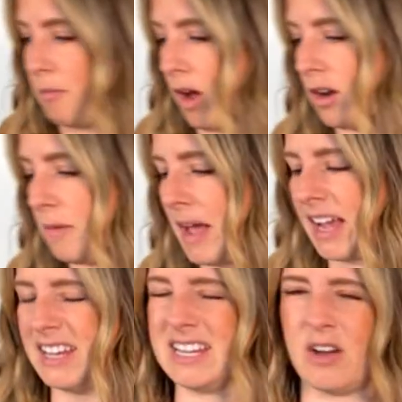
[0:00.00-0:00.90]
and brought her
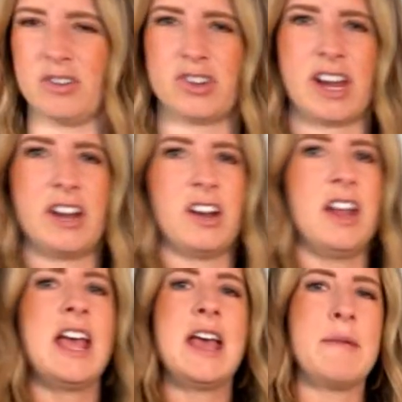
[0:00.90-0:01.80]
back and towel dried her.
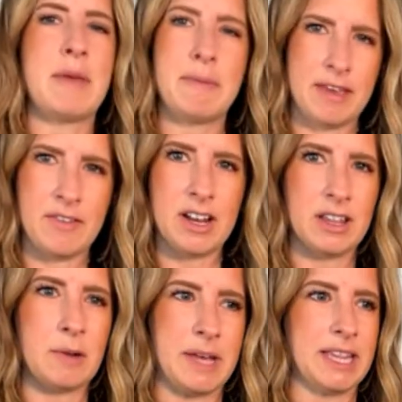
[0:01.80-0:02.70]
Maybe even a
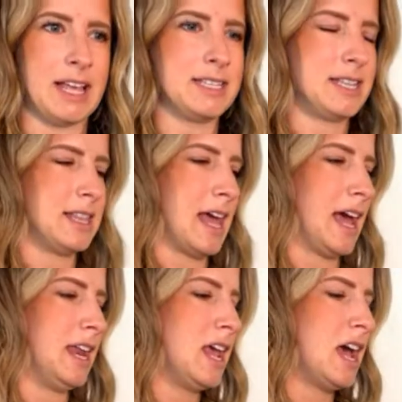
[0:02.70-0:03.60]
little bit less than
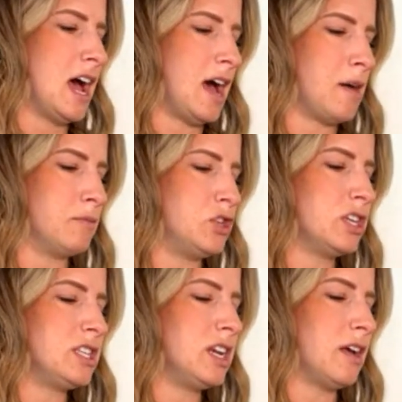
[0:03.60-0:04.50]
that.
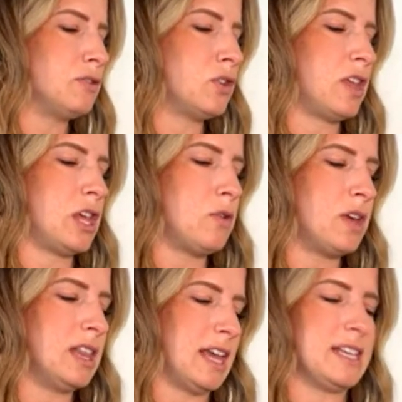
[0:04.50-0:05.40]
Just enough so that you
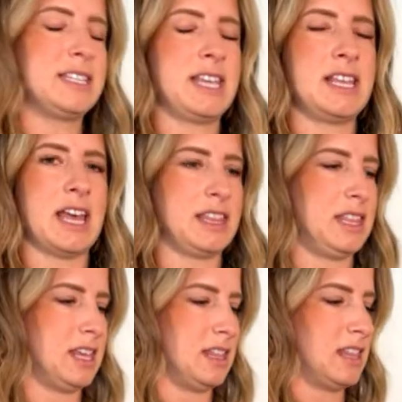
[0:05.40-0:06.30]
can like see that
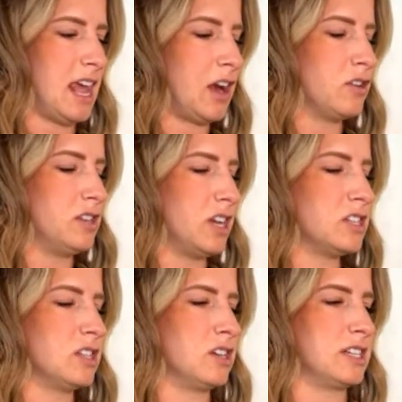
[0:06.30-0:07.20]
the hair
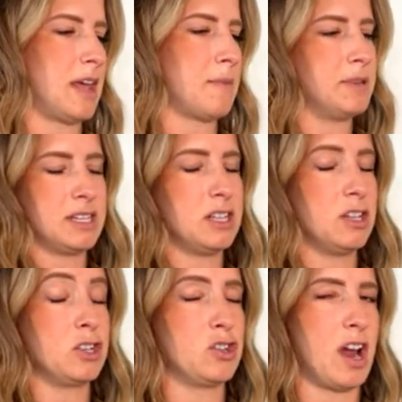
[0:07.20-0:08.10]
does look damp. It doesn't
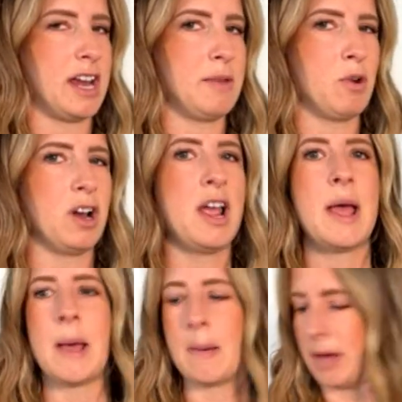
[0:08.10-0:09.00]
look dry anymore,
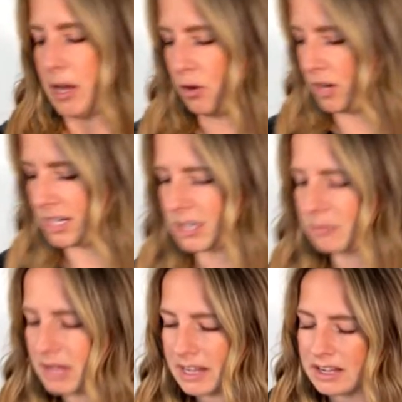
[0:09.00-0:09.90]
but you don't need to
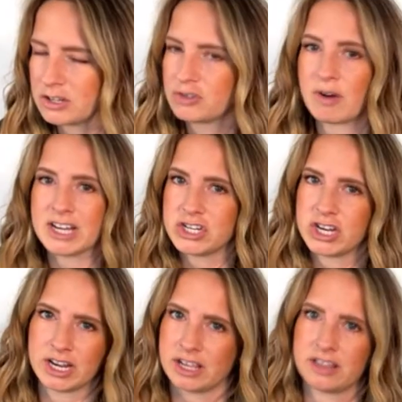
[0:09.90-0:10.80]
be
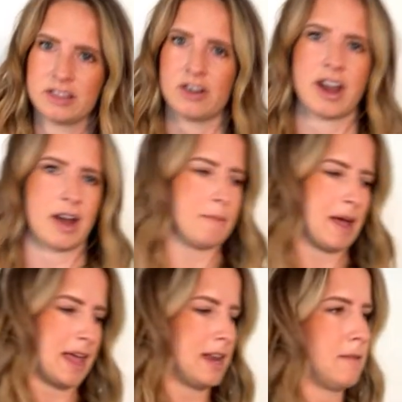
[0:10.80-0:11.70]
drenching their hair
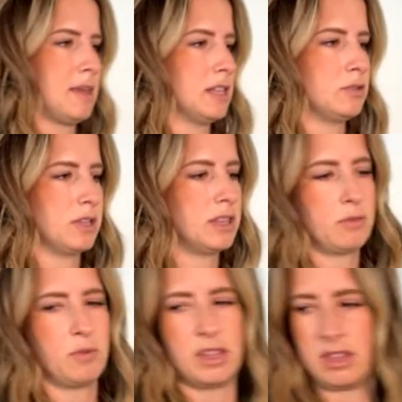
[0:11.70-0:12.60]
by any means
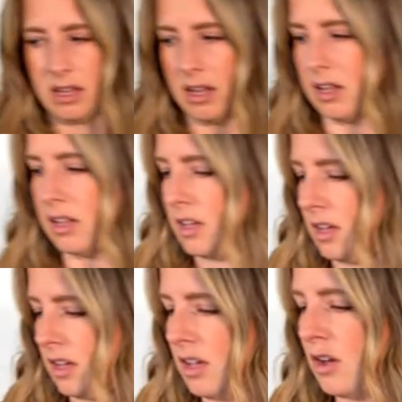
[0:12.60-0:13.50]

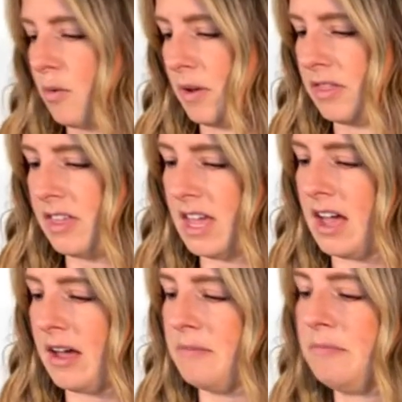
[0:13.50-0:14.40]
with
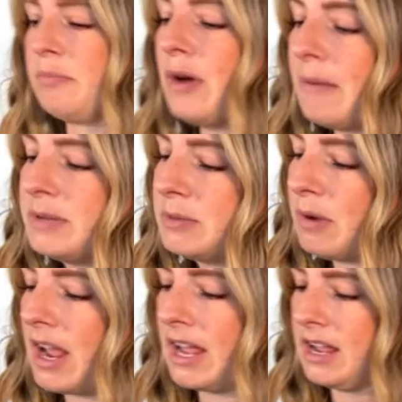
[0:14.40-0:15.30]
the prep
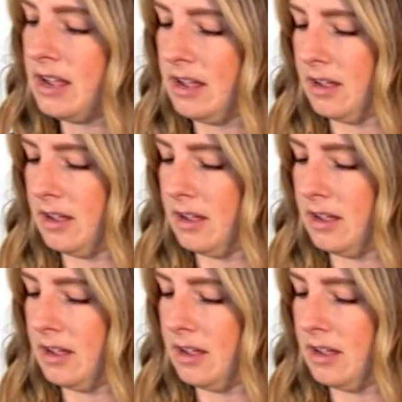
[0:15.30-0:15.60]
spray.